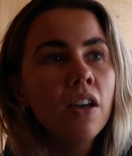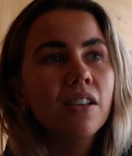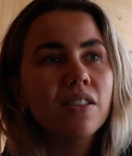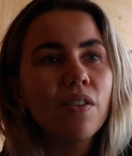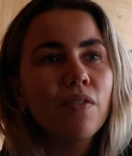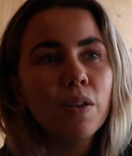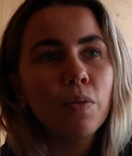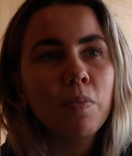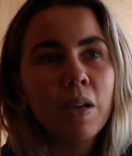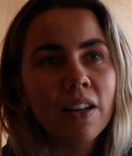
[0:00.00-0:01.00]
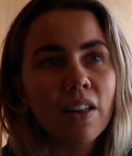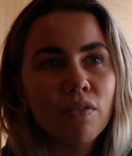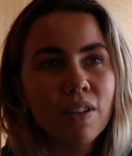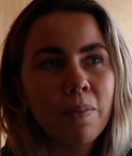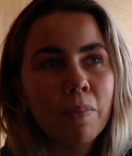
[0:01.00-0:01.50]
because I don't really want to be in
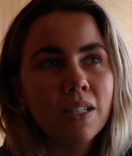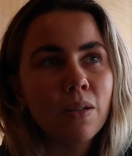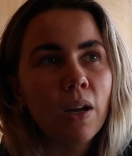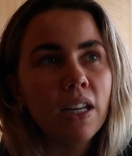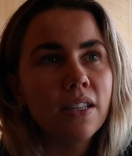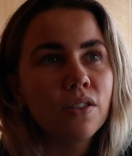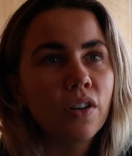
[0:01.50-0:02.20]
like really muddy wellies